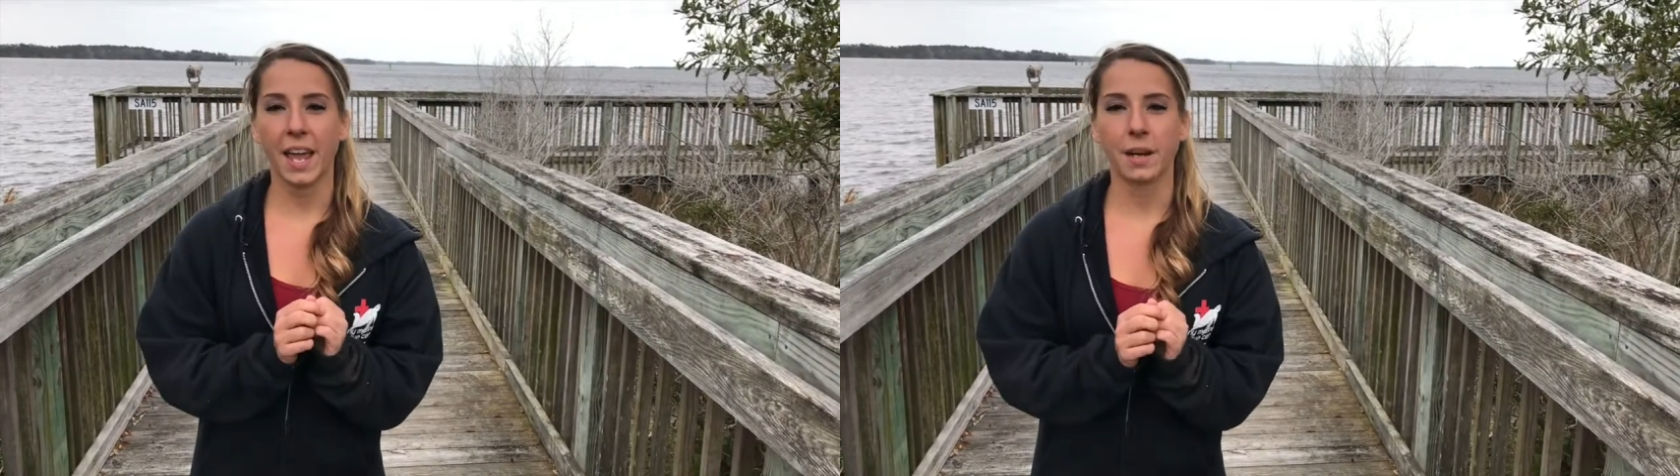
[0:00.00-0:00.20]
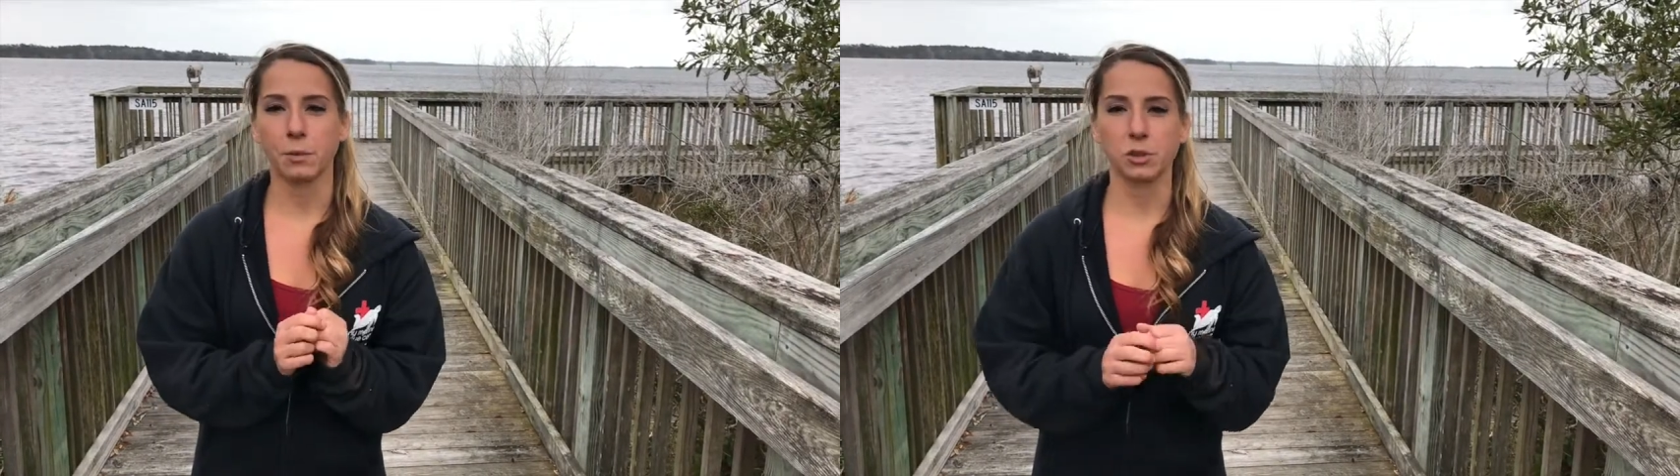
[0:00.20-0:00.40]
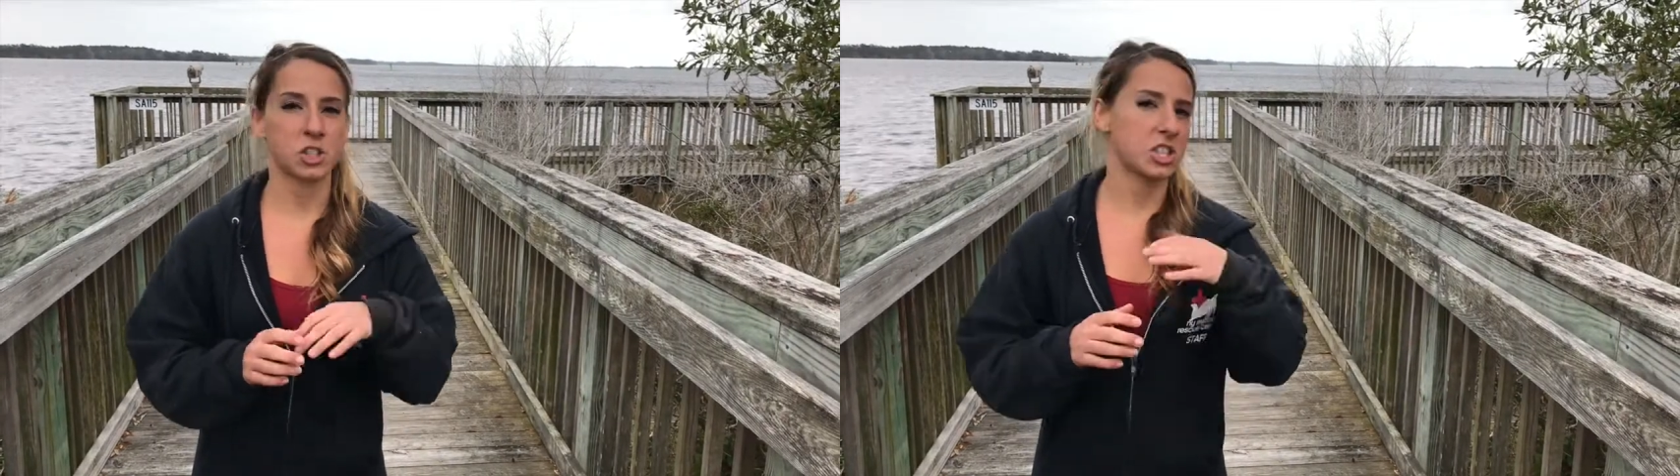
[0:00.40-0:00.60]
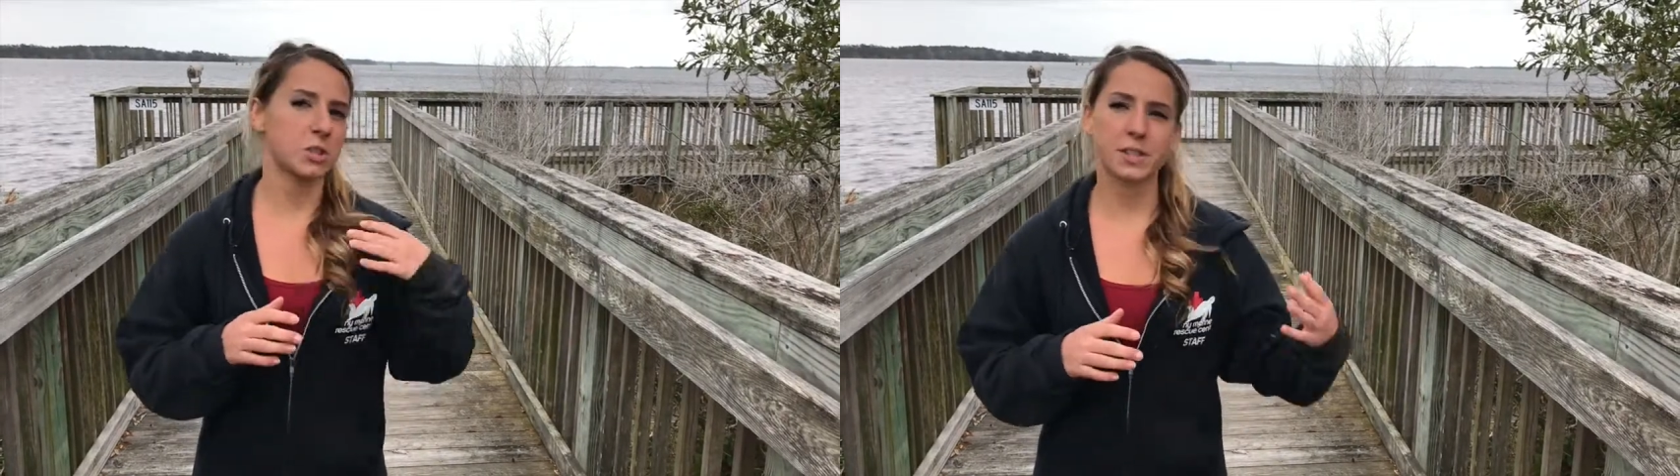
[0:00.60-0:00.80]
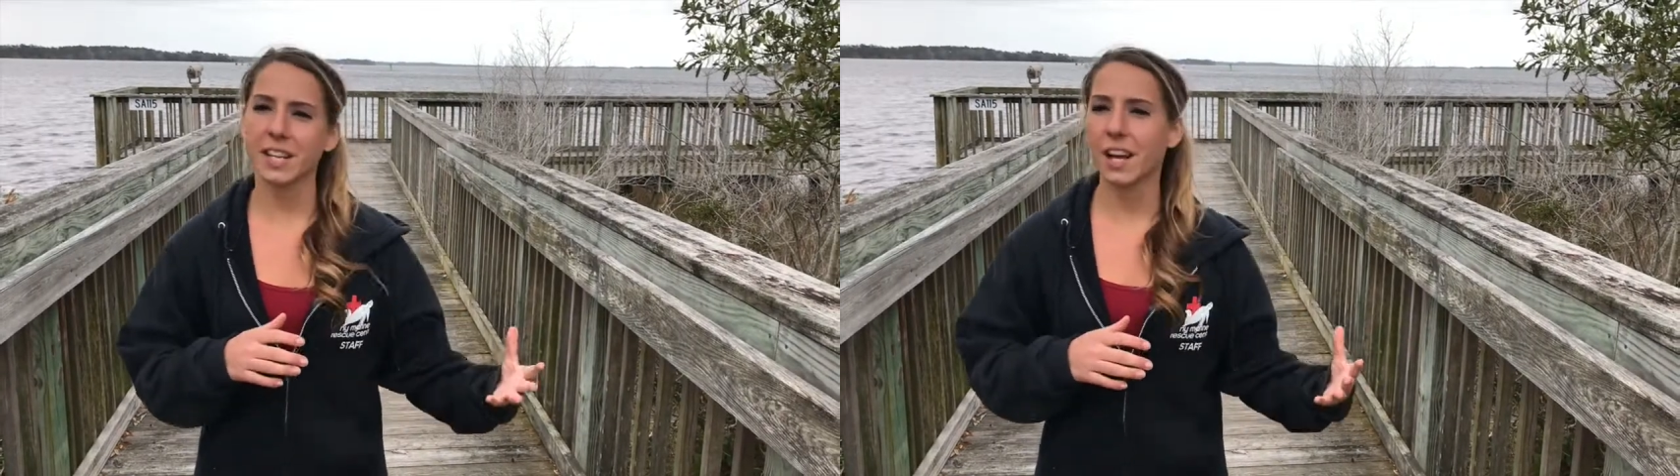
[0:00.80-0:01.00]
animals
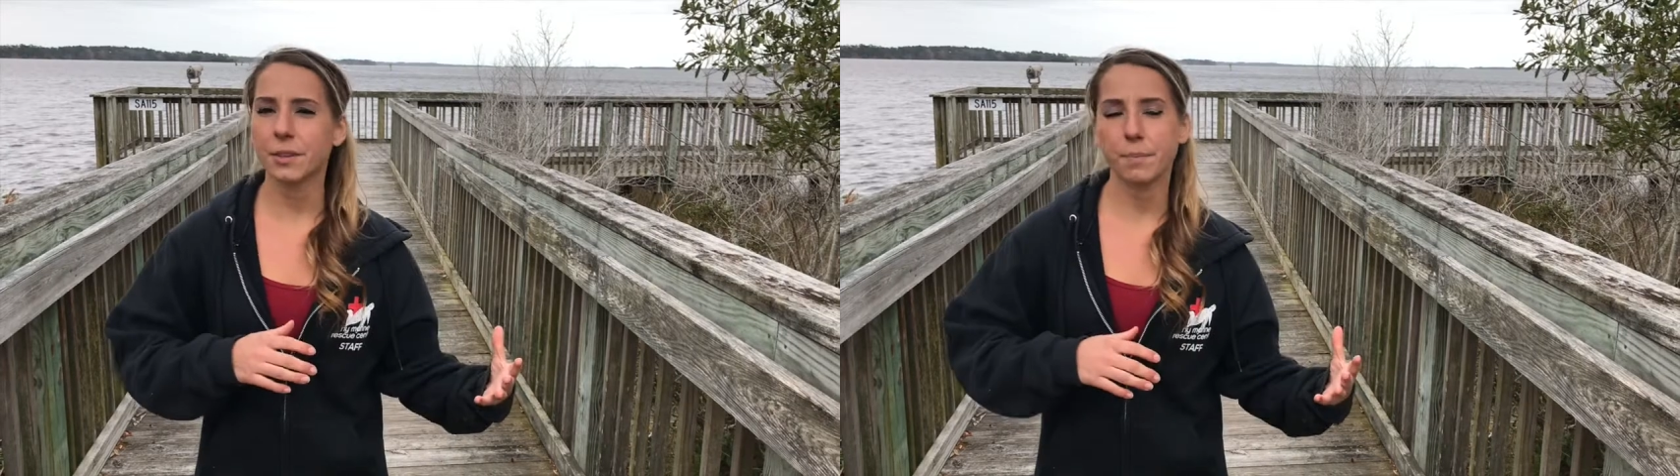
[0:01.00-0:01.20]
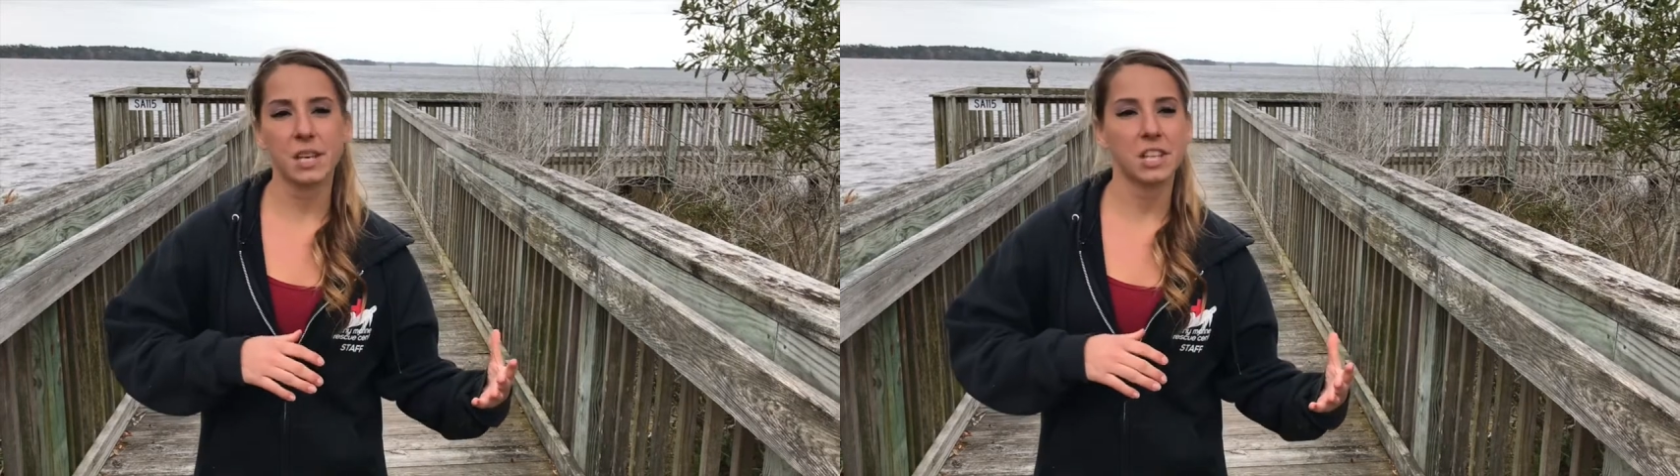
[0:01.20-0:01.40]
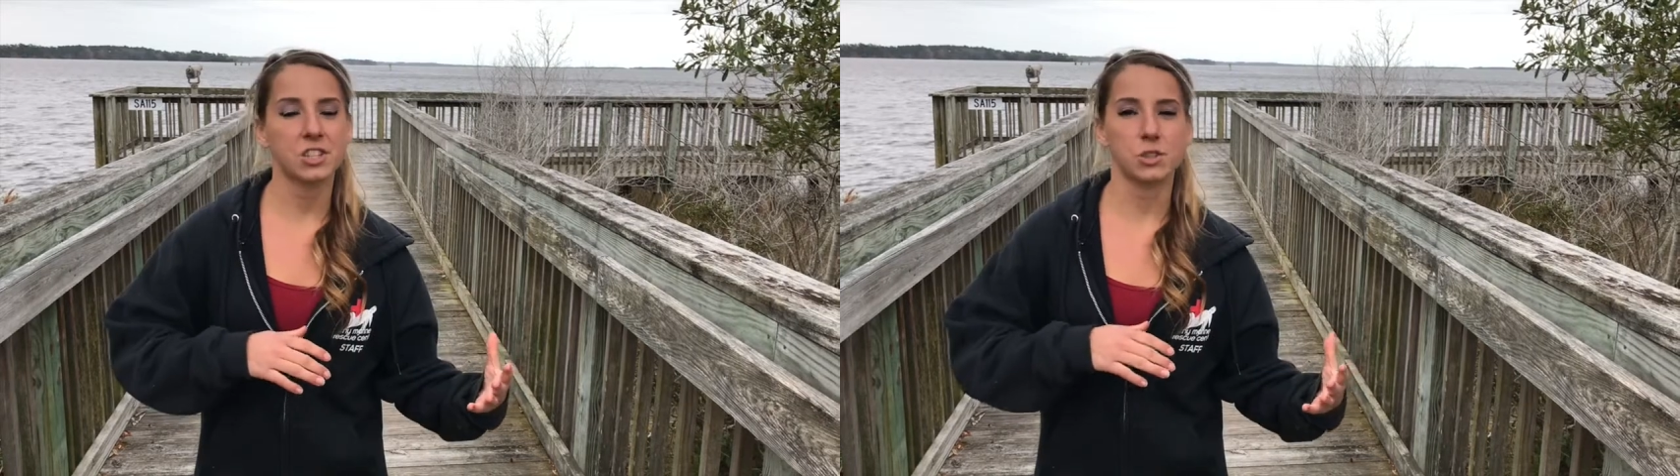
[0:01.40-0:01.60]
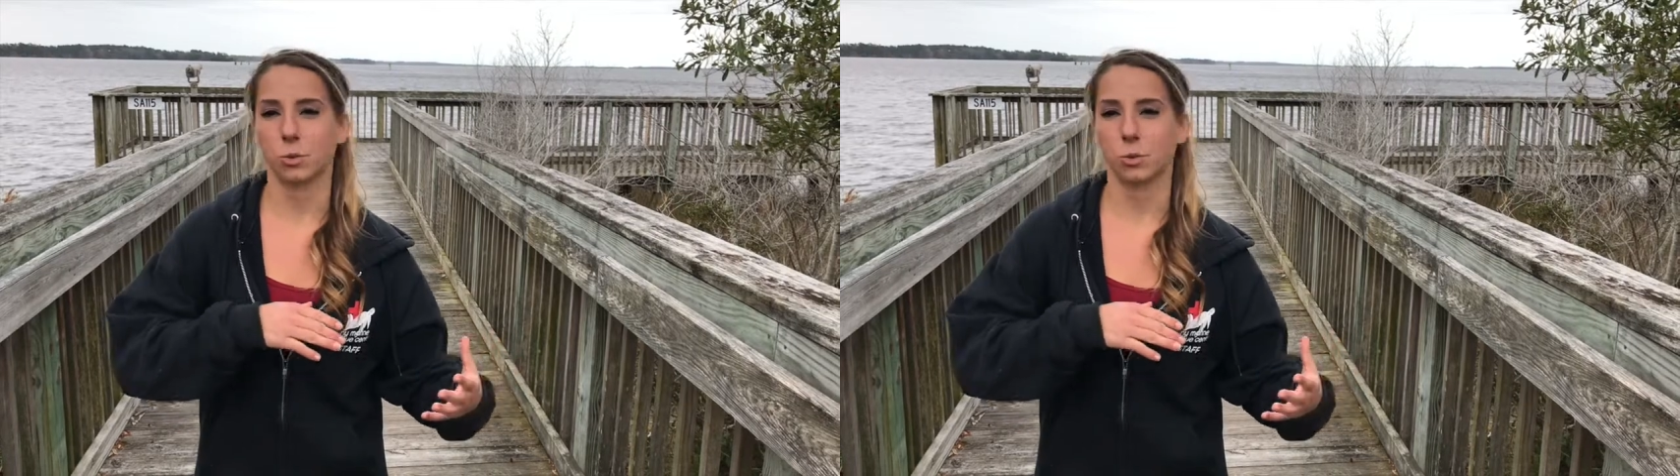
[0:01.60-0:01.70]
snoozing on the beach